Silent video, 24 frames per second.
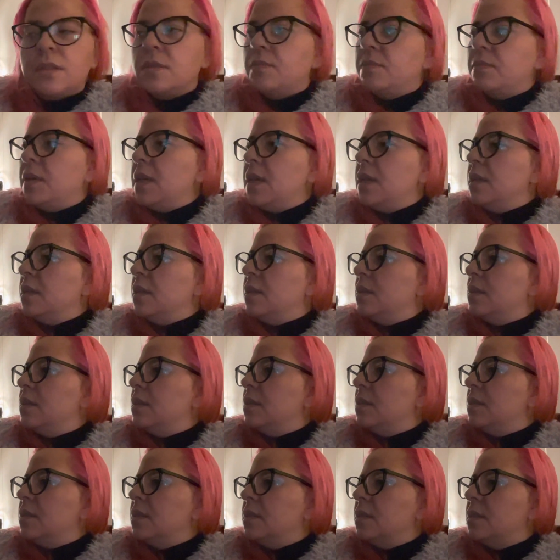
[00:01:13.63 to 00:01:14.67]
being
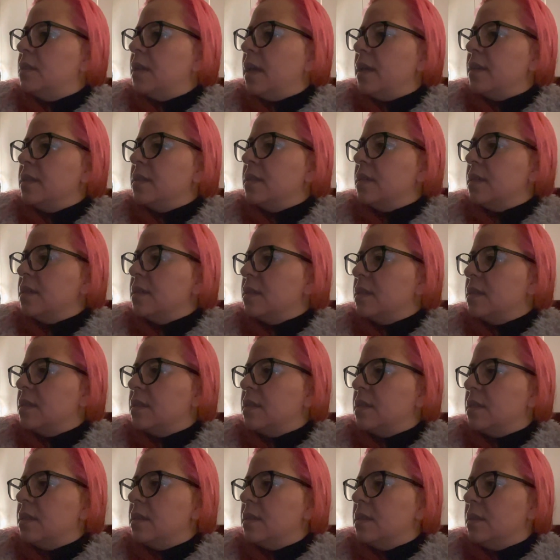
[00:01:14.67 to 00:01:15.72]

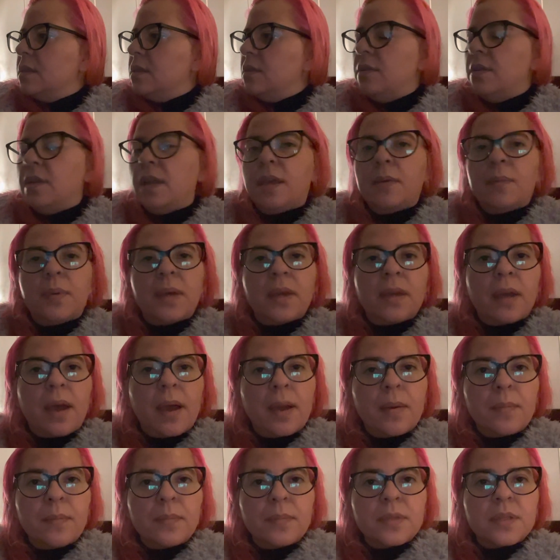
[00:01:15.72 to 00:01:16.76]
dentists, you name it.
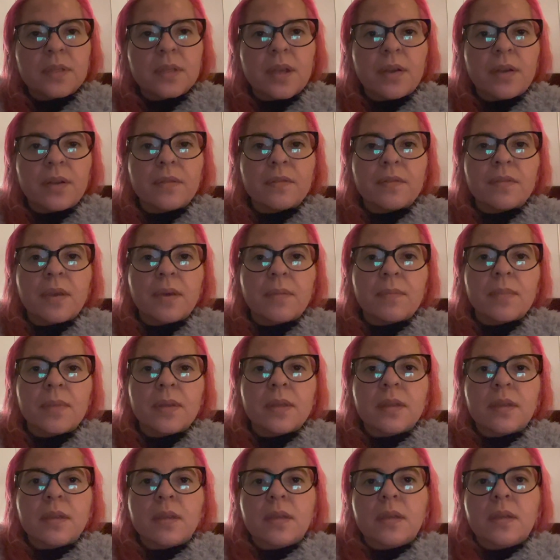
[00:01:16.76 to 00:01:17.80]
I'm scared of them.
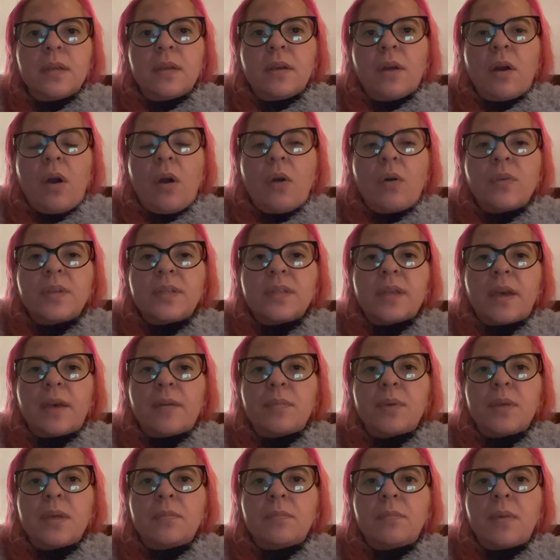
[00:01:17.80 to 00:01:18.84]
Always have
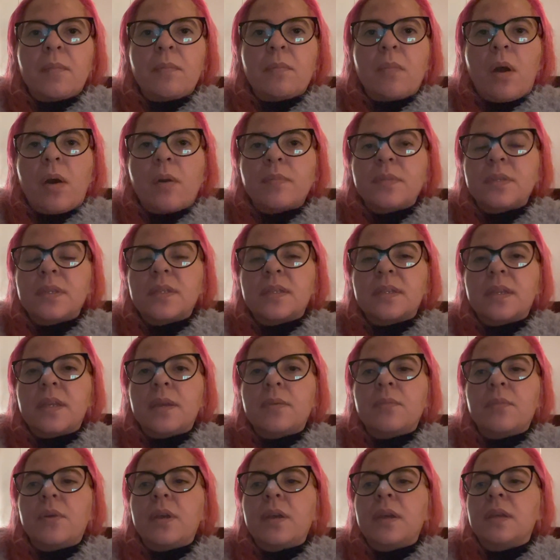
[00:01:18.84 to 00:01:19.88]
been. My mom's the
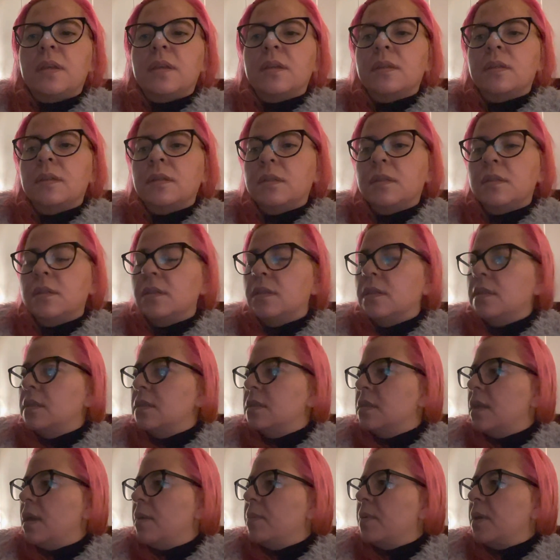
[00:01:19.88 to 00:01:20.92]
same way.
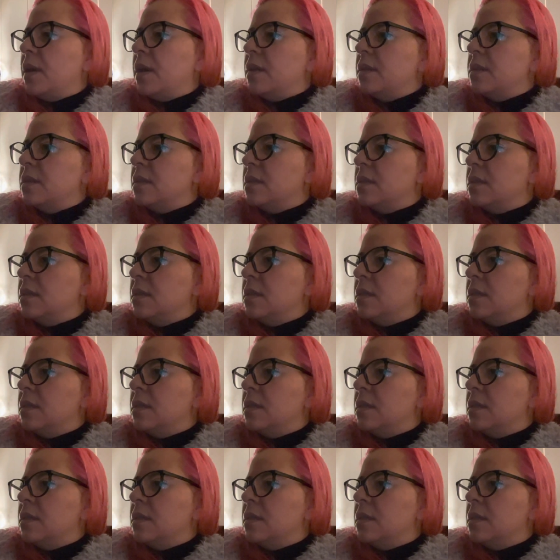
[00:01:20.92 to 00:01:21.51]
Stop, guys.